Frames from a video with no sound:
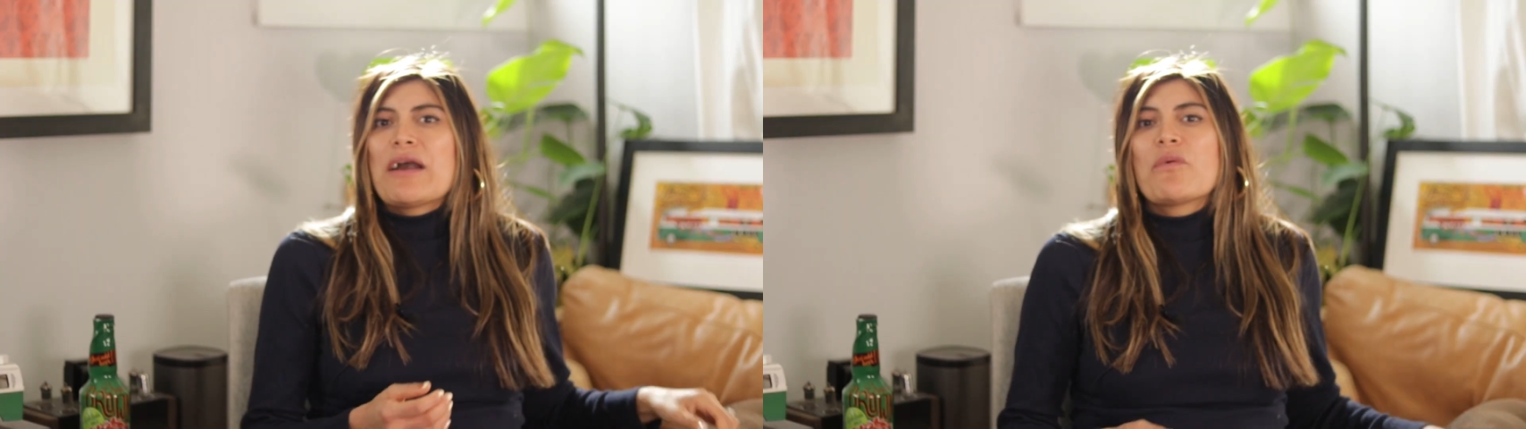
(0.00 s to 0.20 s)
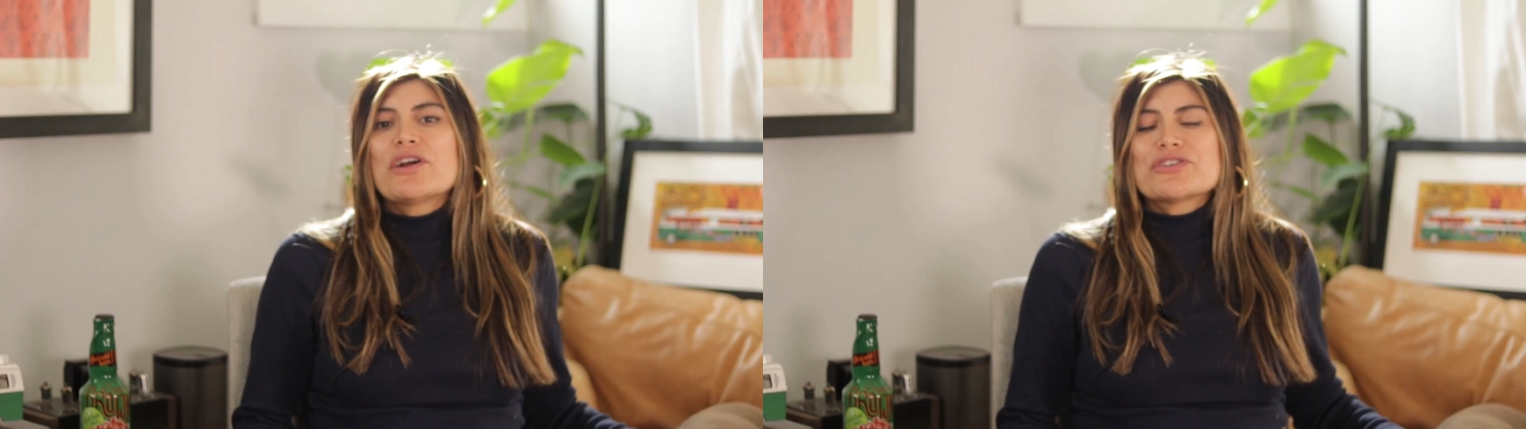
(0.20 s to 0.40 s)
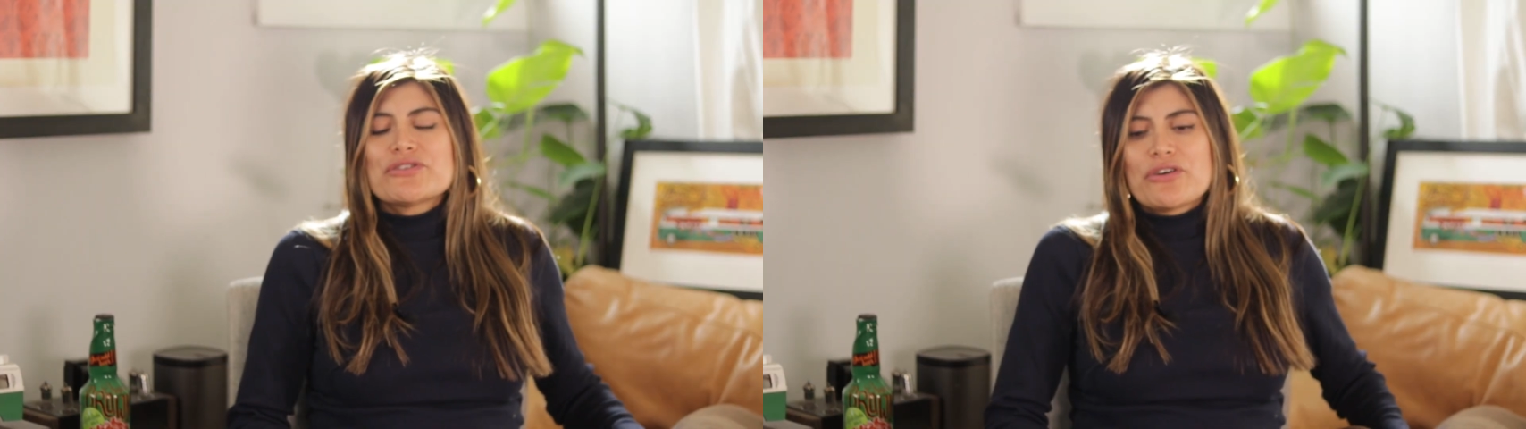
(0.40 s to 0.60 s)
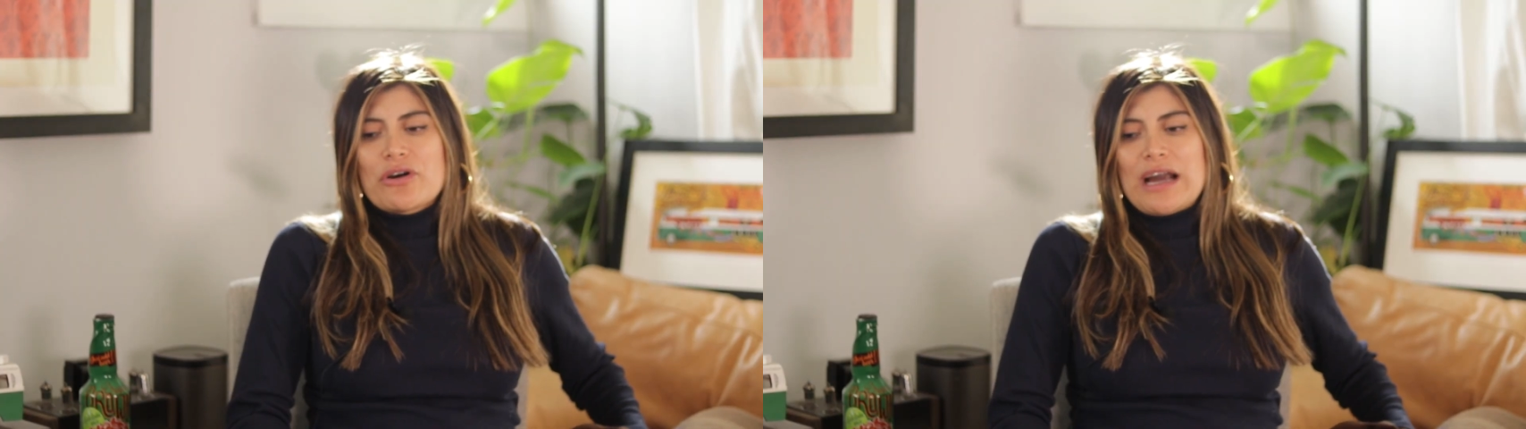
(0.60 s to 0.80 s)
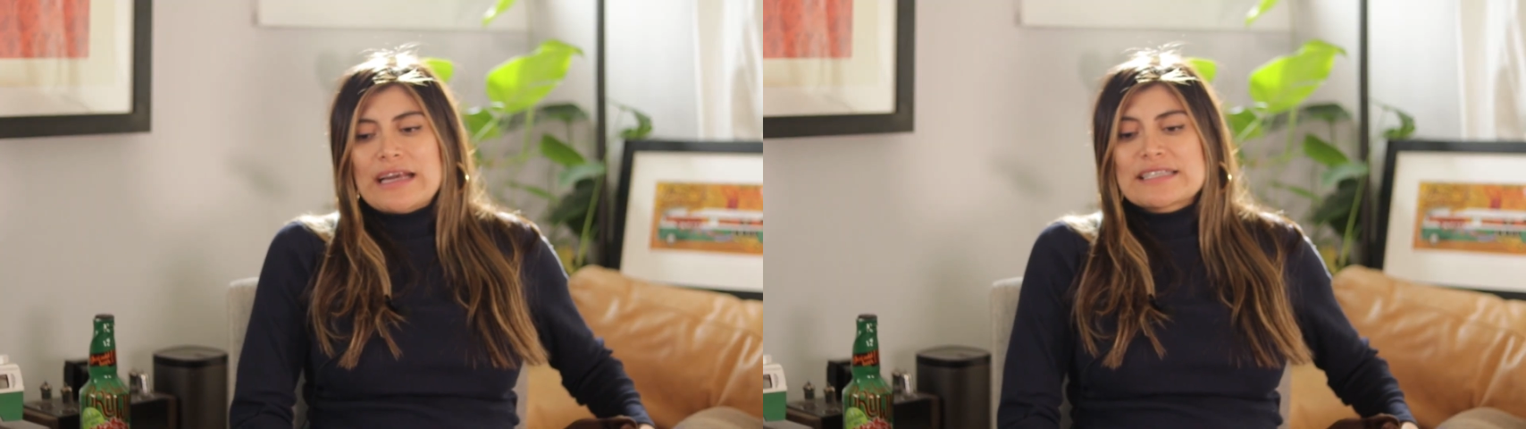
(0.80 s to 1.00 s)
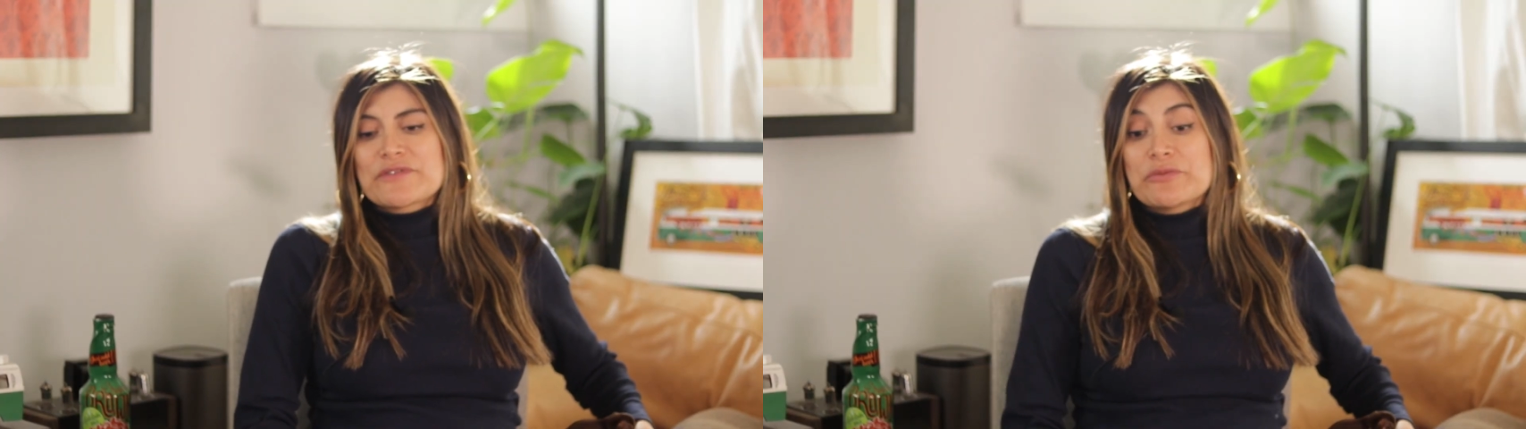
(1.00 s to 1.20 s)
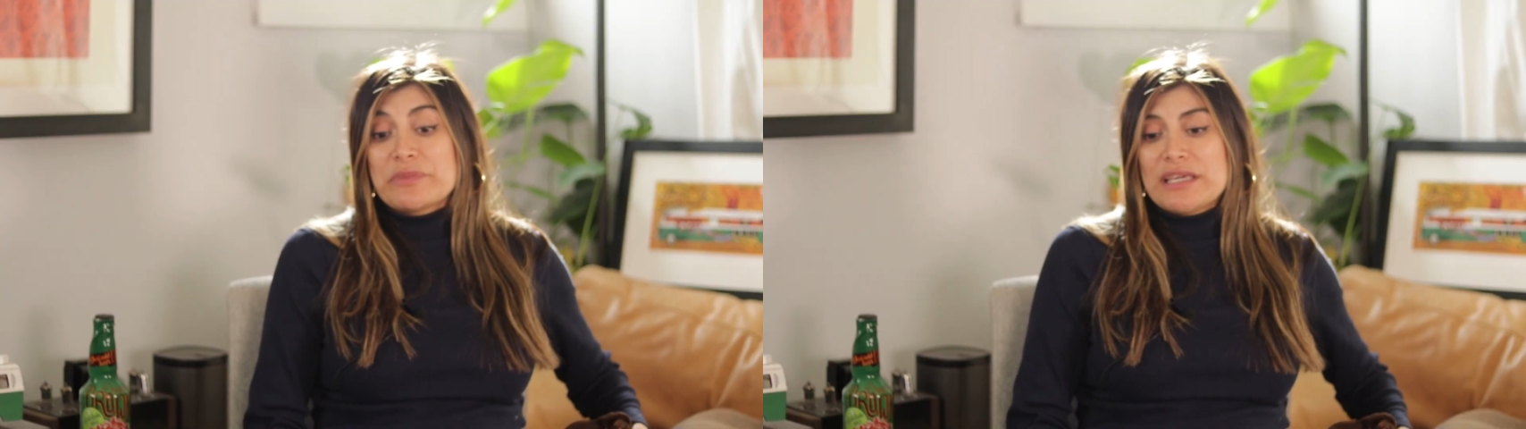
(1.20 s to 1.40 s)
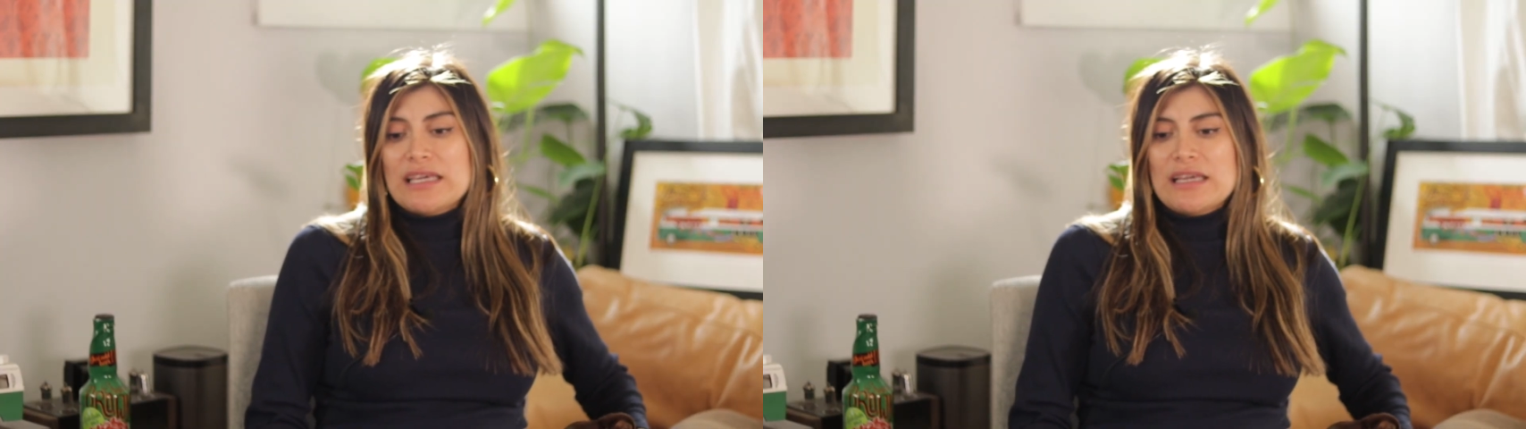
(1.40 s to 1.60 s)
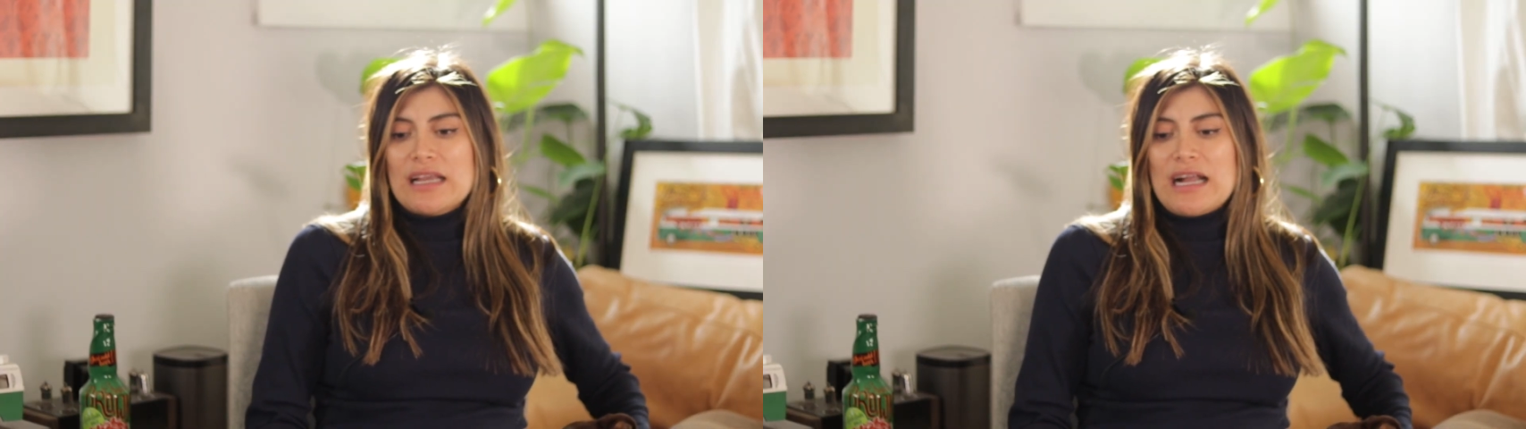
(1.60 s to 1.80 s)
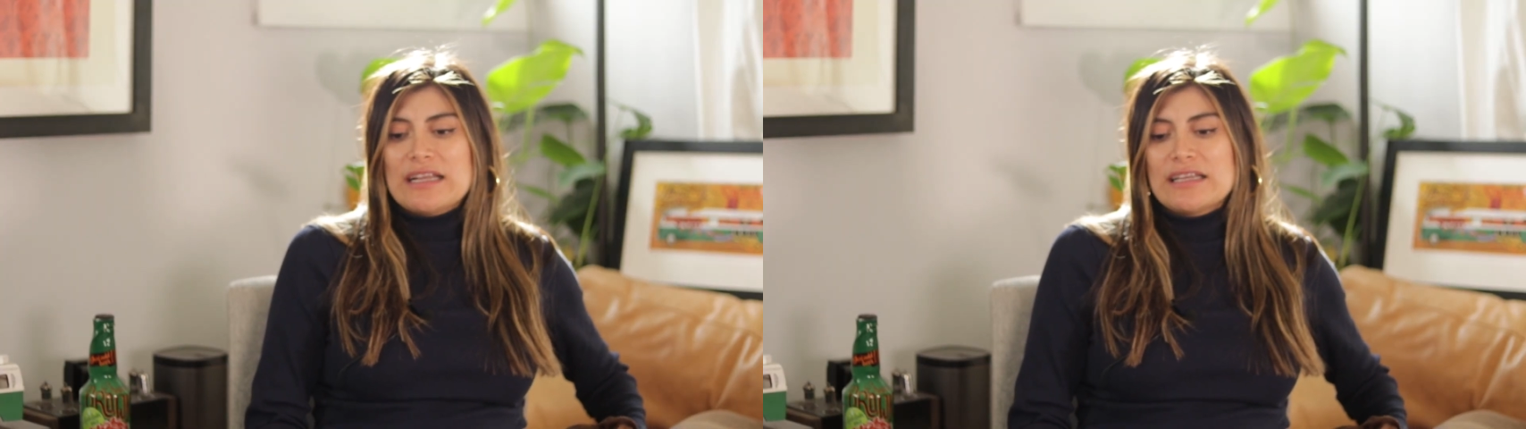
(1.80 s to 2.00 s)
I wonder though, because for me,
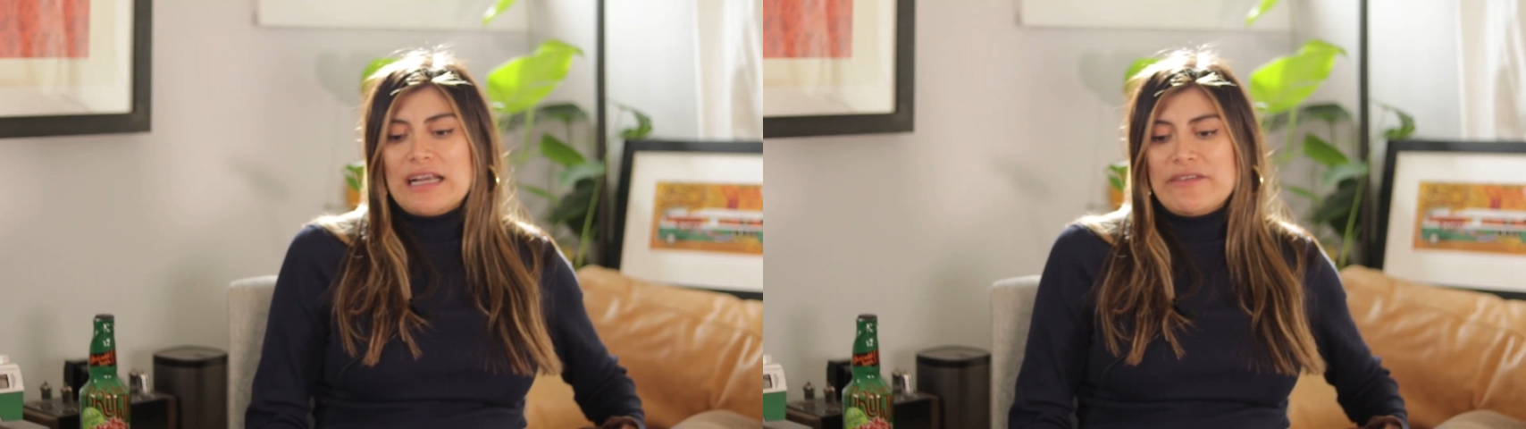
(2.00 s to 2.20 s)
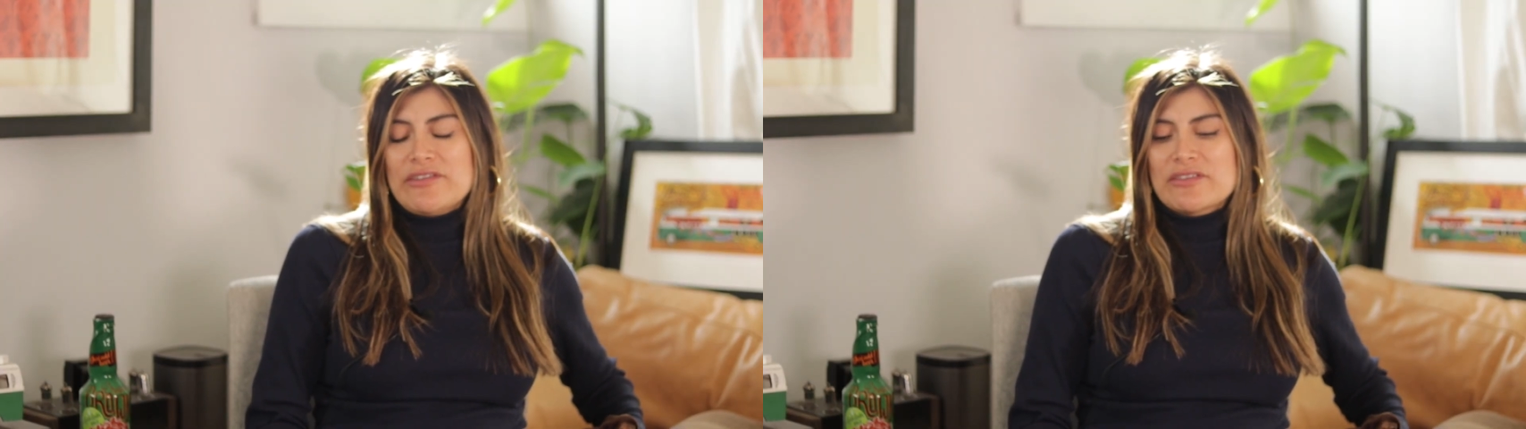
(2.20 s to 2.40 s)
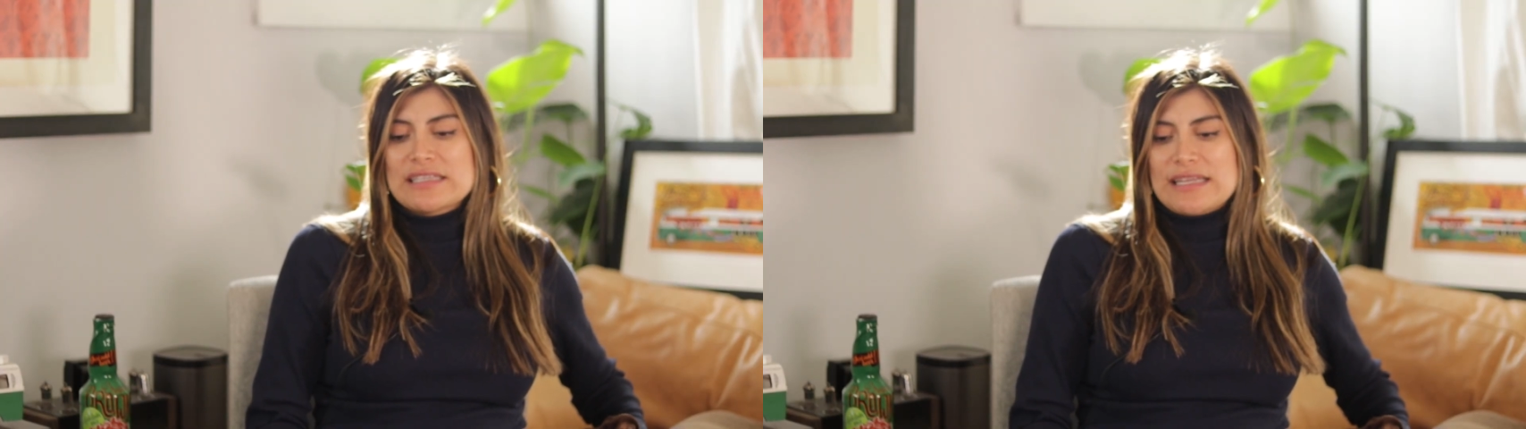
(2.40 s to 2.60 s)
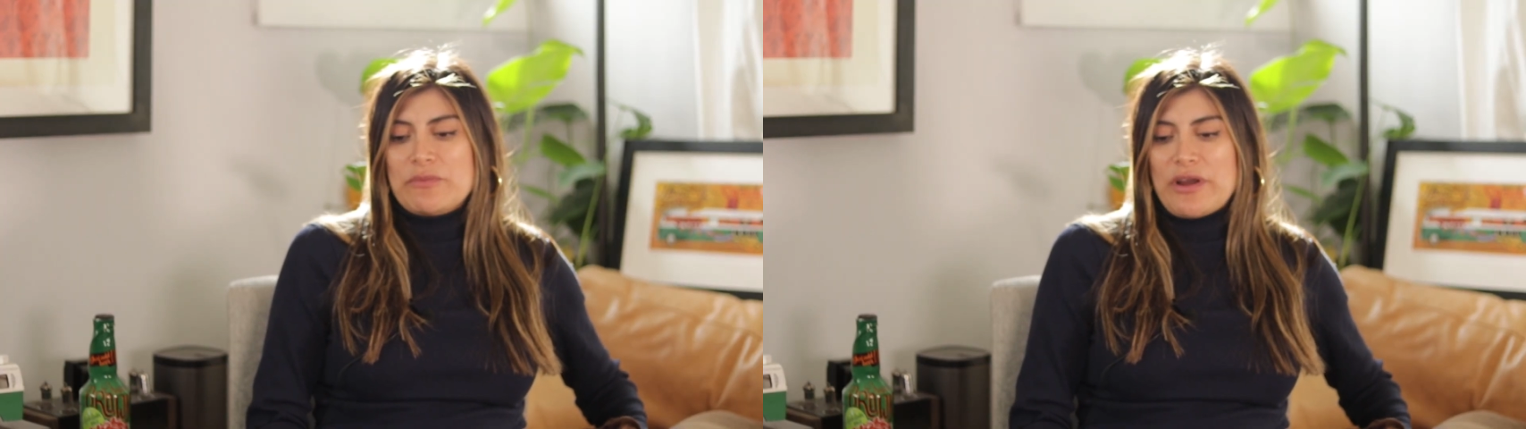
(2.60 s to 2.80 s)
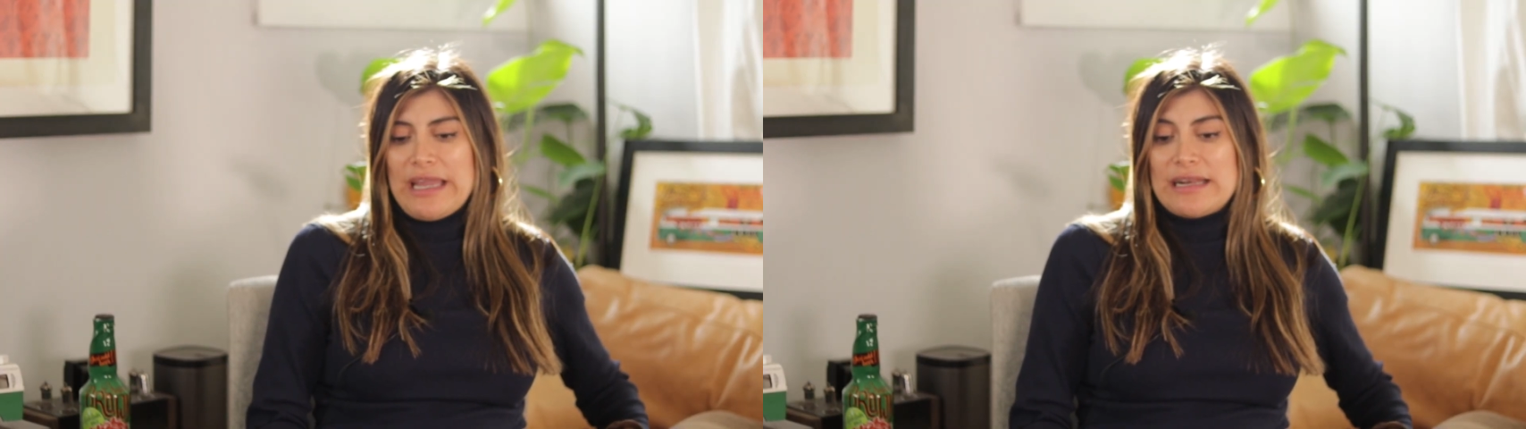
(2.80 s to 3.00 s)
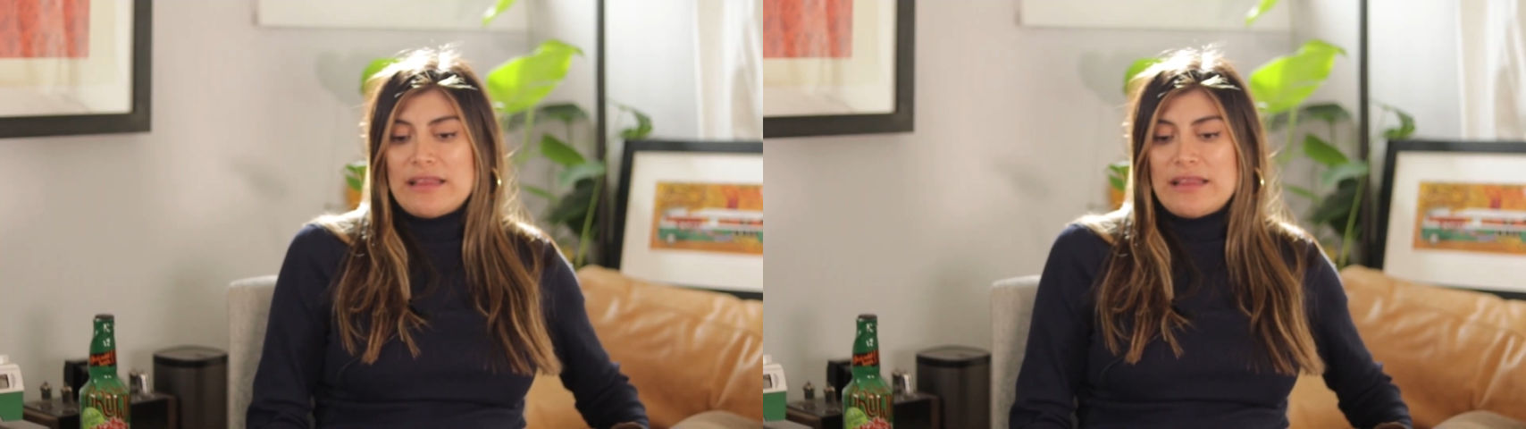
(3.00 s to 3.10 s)
I feel the same way,